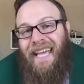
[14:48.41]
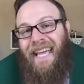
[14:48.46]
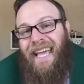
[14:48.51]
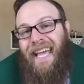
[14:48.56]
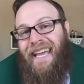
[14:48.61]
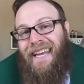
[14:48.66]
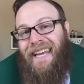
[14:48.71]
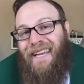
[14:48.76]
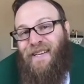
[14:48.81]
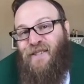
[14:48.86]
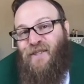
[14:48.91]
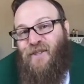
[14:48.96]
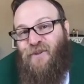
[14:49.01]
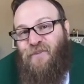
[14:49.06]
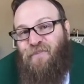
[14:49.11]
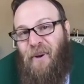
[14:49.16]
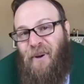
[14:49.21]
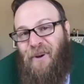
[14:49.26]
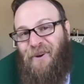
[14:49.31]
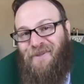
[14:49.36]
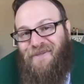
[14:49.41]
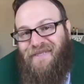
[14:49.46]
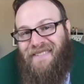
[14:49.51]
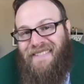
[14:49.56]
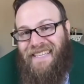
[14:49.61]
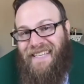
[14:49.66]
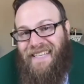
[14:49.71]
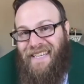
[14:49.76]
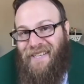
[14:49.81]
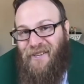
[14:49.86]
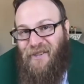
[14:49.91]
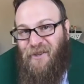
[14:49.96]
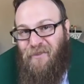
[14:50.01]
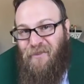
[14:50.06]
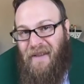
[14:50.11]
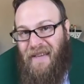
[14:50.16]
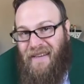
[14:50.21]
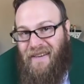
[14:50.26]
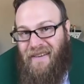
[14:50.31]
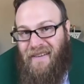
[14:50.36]
and expose the
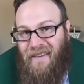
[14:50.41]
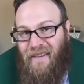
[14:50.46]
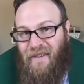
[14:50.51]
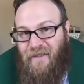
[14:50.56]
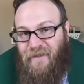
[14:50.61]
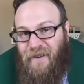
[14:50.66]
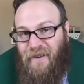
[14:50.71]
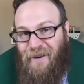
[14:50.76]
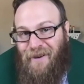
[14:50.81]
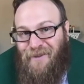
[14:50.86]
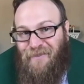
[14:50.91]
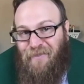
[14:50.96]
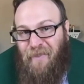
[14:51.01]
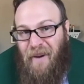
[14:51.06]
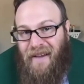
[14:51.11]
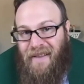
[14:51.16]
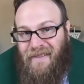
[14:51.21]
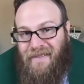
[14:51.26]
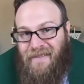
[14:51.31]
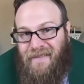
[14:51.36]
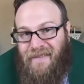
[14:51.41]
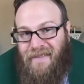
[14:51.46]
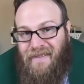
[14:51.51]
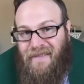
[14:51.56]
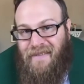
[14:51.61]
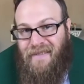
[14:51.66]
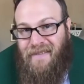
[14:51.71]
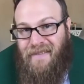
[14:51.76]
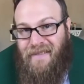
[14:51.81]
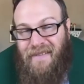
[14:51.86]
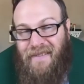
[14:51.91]
inhumanity of Pharaoh's policies.